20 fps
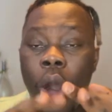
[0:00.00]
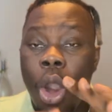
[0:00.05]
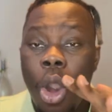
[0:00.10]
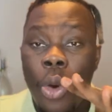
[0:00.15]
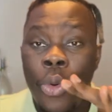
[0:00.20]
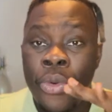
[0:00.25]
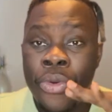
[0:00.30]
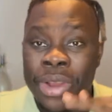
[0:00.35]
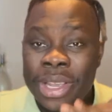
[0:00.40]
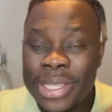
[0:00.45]

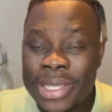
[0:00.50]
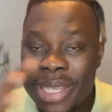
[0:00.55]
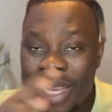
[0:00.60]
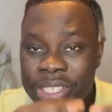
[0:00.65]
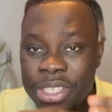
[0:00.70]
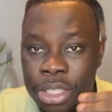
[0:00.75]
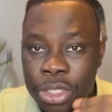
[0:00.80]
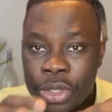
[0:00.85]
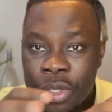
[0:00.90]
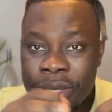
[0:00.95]
research
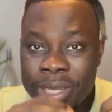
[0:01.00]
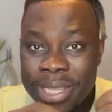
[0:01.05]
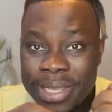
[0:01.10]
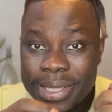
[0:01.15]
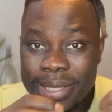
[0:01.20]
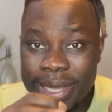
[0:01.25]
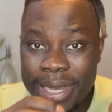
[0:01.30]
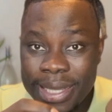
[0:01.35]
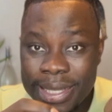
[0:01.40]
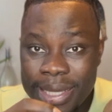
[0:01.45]
into these
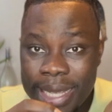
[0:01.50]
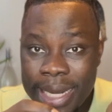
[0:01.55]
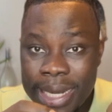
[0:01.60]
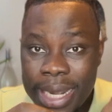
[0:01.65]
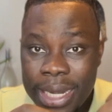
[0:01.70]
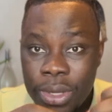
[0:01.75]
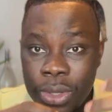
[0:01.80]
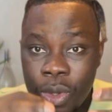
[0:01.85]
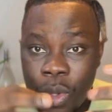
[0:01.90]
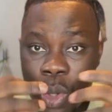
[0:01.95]
things and
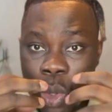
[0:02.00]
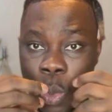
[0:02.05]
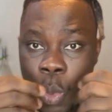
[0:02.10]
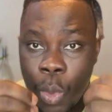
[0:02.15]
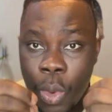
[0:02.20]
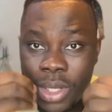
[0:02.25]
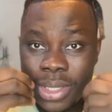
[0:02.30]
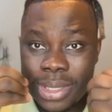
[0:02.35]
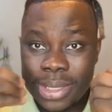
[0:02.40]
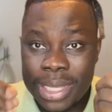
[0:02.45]
then know
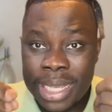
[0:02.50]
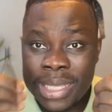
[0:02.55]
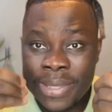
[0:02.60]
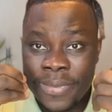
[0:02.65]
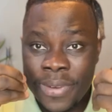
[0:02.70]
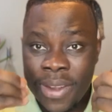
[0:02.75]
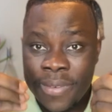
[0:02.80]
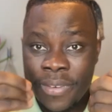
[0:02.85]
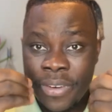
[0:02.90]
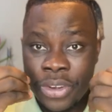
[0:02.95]
what is
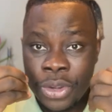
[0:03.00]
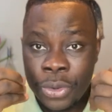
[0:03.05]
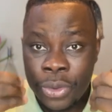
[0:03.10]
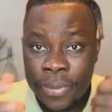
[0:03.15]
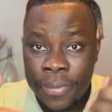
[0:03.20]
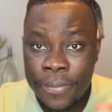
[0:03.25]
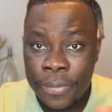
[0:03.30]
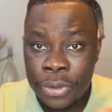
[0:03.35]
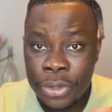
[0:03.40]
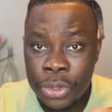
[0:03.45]
very, very good
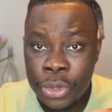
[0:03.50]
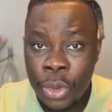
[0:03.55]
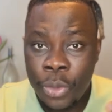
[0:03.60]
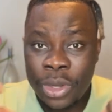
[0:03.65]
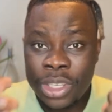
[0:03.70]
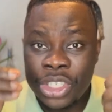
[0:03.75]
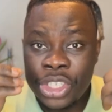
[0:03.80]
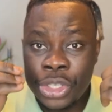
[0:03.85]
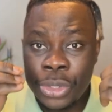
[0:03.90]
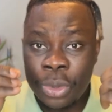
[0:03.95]
for you or what
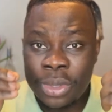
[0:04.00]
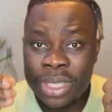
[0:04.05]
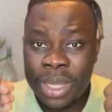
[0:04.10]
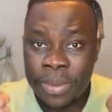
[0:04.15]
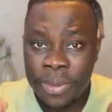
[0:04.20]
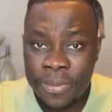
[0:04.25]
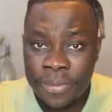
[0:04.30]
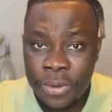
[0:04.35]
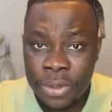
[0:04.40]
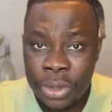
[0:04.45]
is
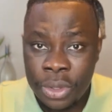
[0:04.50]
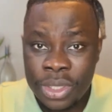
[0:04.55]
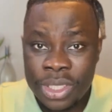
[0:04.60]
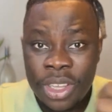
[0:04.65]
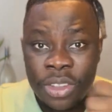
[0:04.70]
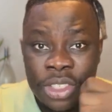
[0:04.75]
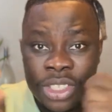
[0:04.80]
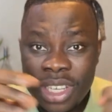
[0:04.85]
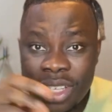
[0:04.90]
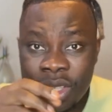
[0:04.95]
suitable for you.
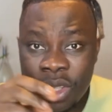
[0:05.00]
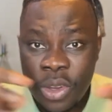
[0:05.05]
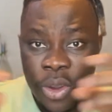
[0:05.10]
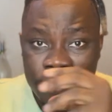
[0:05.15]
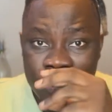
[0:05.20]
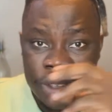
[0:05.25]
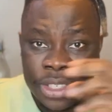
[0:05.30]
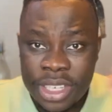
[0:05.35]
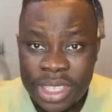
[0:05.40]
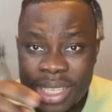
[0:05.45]
Don't just go
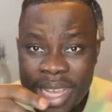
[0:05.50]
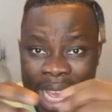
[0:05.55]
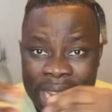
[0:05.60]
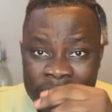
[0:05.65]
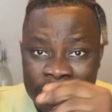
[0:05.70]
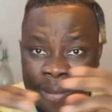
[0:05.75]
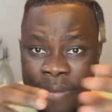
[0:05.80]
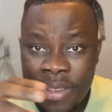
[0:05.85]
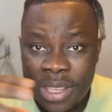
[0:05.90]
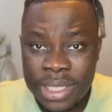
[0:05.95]
for just any
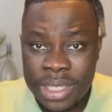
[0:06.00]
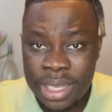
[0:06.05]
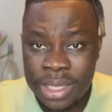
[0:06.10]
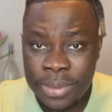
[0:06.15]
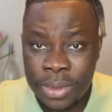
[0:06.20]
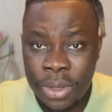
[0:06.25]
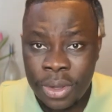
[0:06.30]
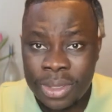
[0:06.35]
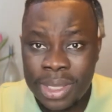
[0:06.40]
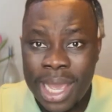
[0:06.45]
visas,
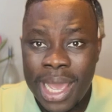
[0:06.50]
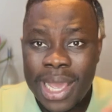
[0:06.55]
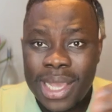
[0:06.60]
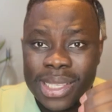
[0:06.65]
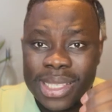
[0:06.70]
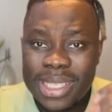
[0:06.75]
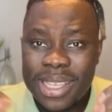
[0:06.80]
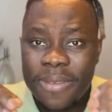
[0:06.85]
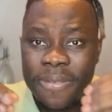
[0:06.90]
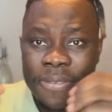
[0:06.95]
because
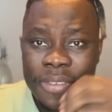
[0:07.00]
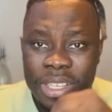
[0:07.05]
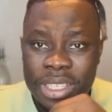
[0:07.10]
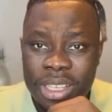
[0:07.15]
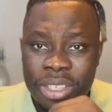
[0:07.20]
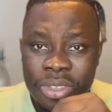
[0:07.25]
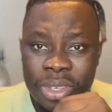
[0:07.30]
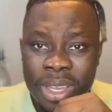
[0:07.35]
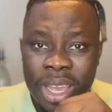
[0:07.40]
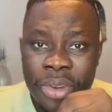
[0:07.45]
some
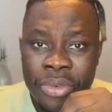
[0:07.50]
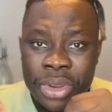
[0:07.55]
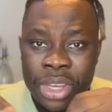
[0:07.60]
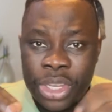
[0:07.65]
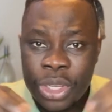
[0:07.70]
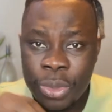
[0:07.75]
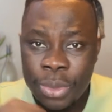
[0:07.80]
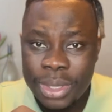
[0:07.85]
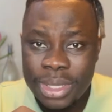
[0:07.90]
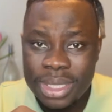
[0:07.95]
visas you can't
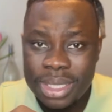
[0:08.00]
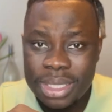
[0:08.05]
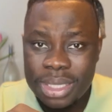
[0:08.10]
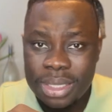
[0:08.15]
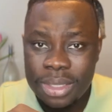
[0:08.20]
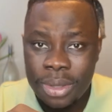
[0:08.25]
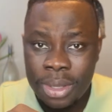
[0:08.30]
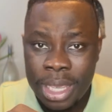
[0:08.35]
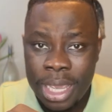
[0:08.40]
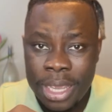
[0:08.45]
renew it.
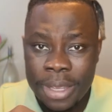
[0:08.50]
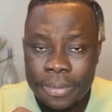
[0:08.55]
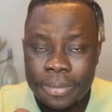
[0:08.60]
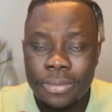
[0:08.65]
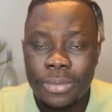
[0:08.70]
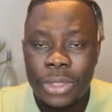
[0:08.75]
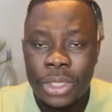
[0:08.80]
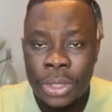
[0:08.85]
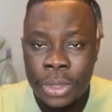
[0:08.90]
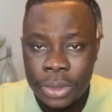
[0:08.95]
Okay,
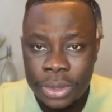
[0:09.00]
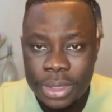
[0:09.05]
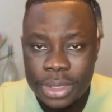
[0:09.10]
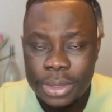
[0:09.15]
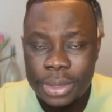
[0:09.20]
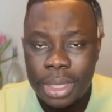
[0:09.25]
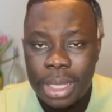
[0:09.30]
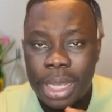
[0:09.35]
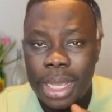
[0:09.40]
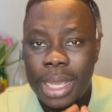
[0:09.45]
good.
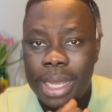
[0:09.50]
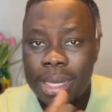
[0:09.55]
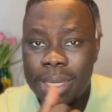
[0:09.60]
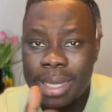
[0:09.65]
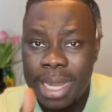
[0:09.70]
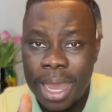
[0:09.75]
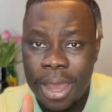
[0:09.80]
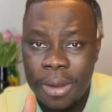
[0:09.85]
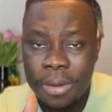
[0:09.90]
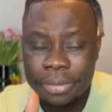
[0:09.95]

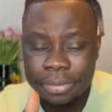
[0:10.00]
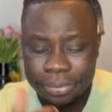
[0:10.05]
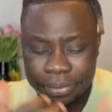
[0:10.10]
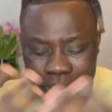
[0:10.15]
Now